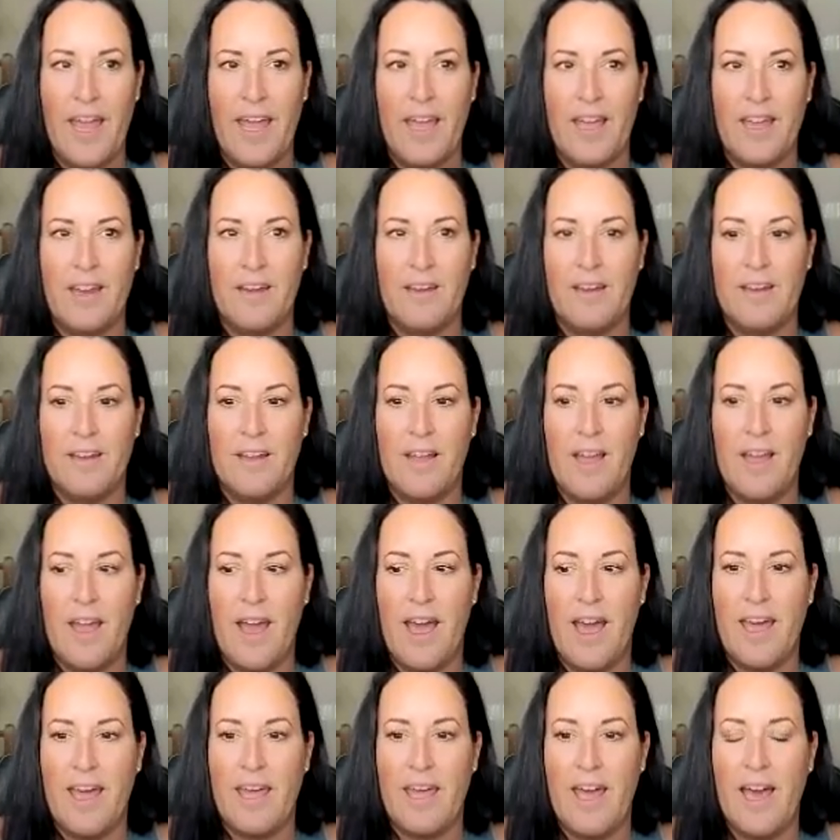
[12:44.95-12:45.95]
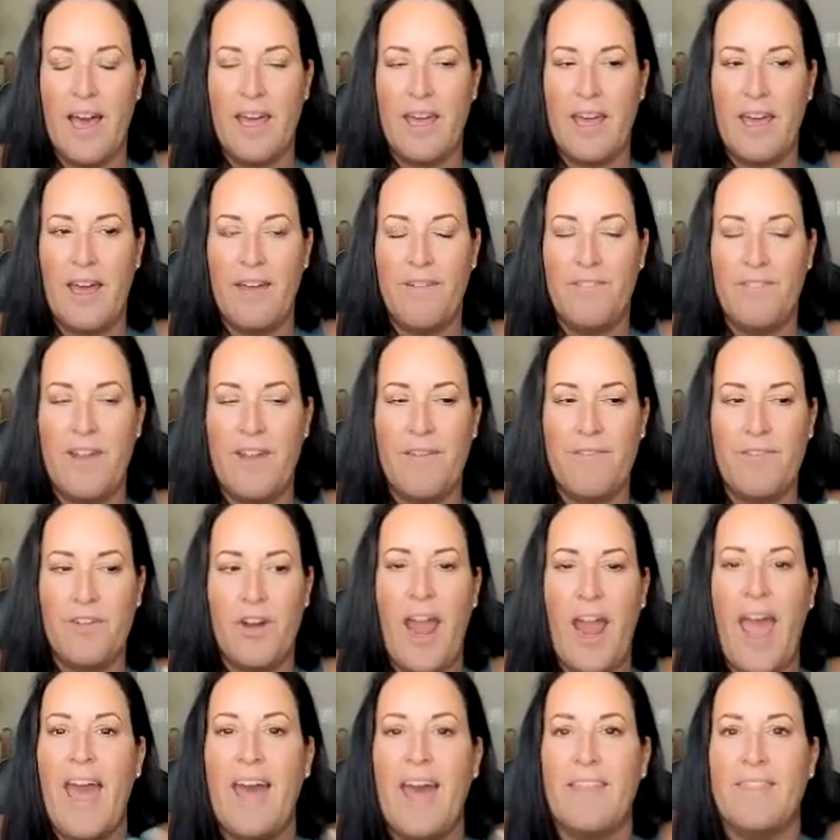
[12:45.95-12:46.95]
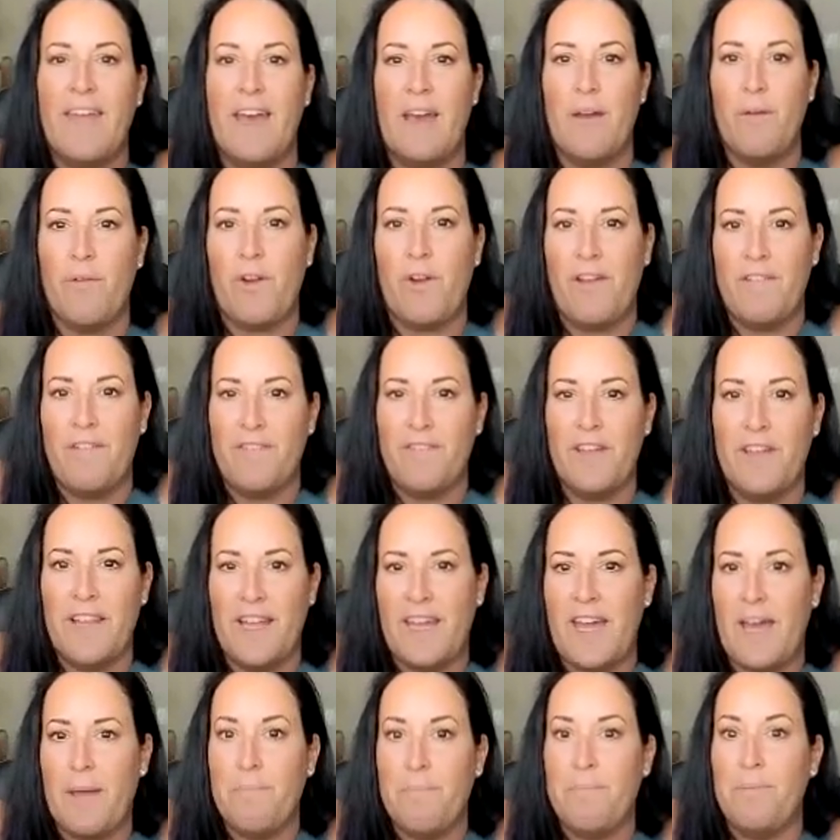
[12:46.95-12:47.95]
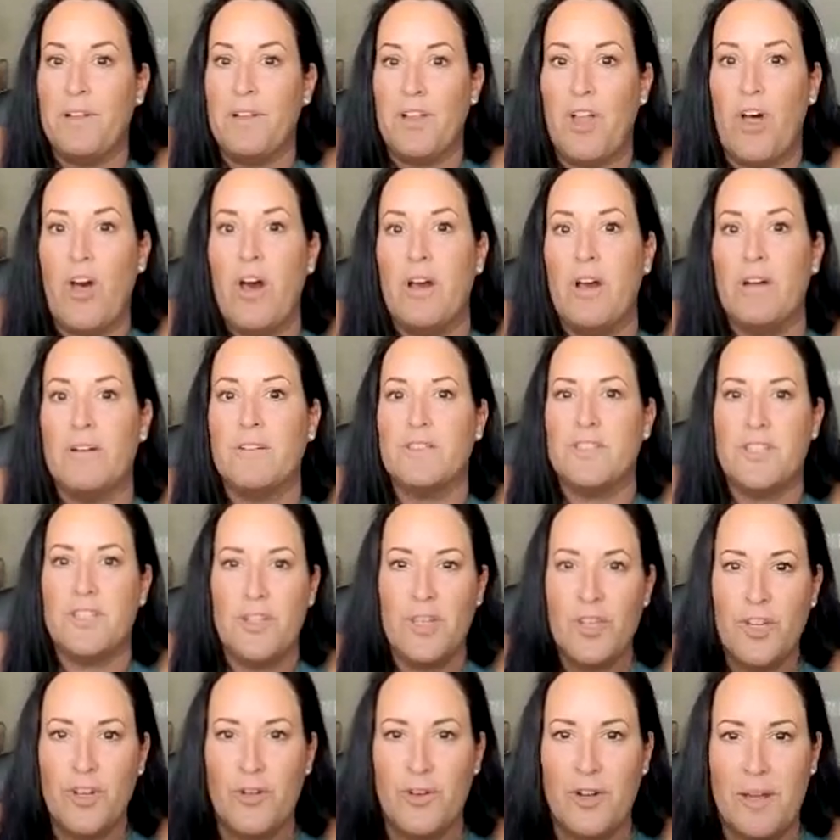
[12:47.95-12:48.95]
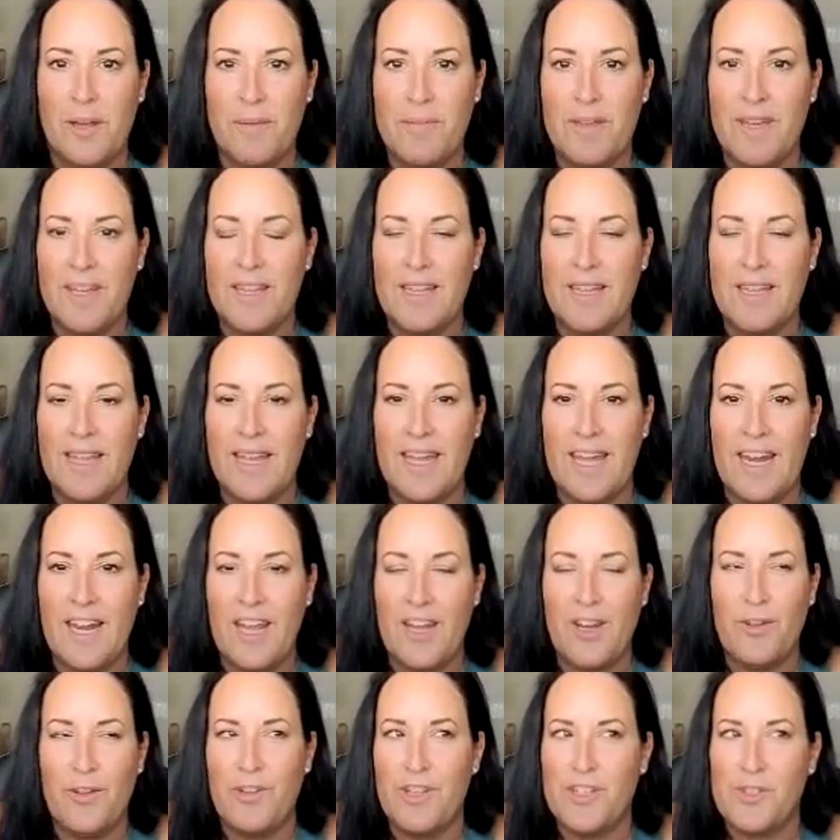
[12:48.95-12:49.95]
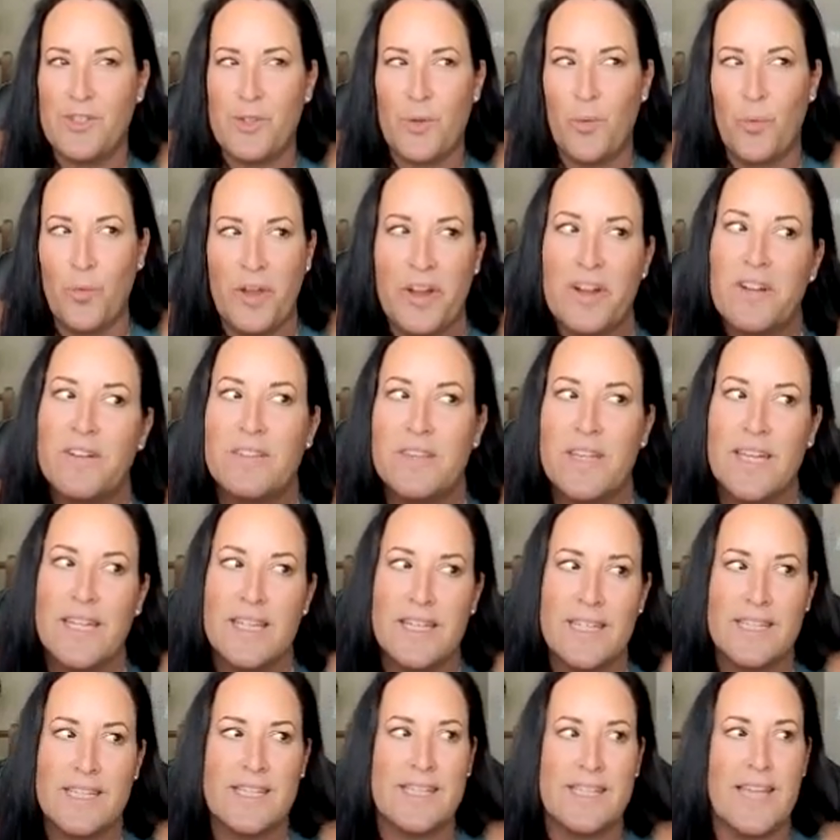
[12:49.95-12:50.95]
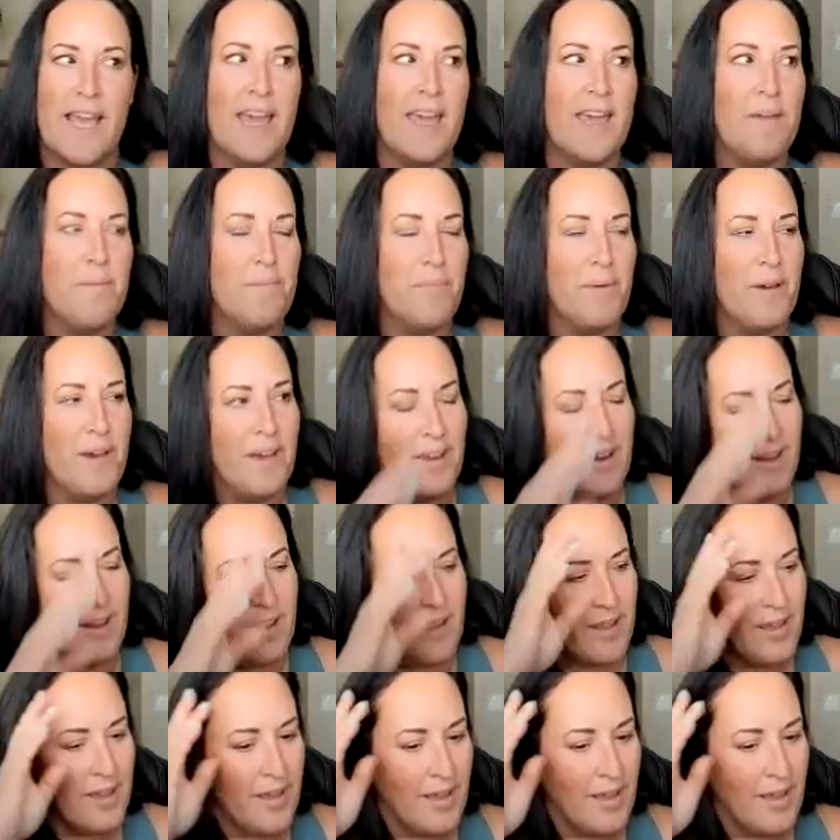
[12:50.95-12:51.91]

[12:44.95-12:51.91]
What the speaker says: And I've never had that where I felt like I belonged. You know what I mean? Like, and I know that's a weird thing to say, but